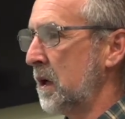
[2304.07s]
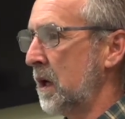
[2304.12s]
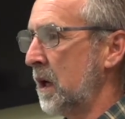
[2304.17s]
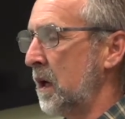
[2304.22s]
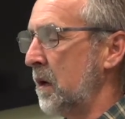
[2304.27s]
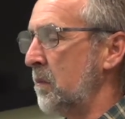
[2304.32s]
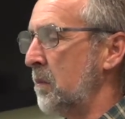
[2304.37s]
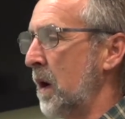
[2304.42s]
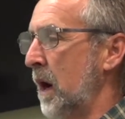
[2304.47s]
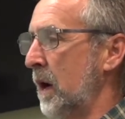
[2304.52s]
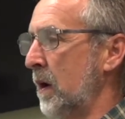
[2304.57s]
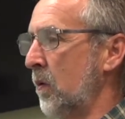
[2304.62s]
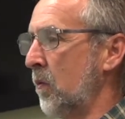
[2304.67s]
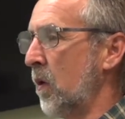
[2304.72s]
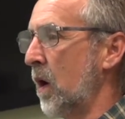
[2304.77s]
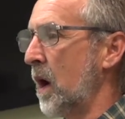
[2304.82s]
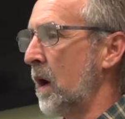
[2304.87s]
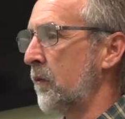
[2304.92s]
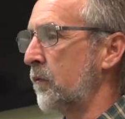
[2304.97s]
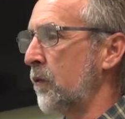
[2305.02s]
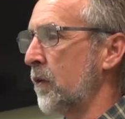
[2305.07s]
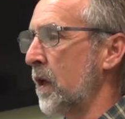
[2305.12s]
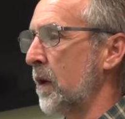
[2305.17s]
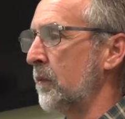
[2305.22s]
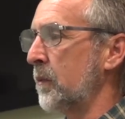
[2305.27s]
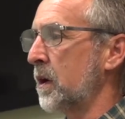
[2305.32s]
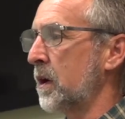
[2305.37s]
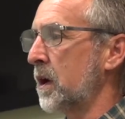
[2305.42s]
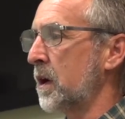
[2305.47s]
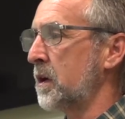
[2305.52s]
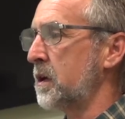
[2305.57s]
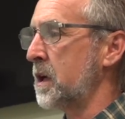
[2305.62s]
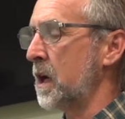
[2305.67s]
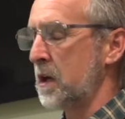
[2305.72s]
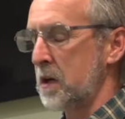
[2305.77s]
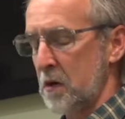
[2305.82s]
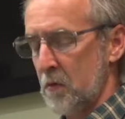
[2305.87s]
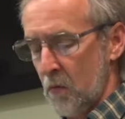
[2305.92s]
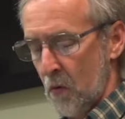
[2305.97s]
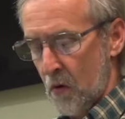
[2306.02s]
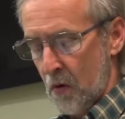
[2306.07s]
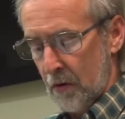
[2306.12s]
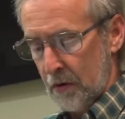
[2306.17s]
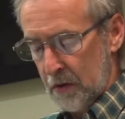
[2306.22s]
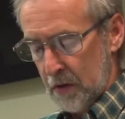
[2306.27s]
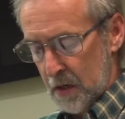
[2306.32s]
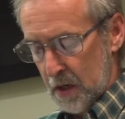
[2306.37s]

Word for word: He made a way for them to continue on.